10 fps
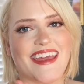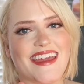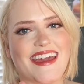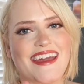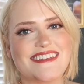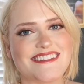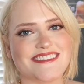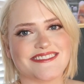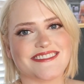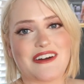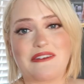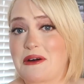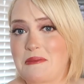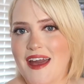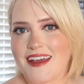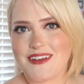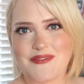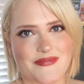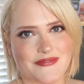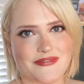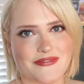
Hey guys, welcome back.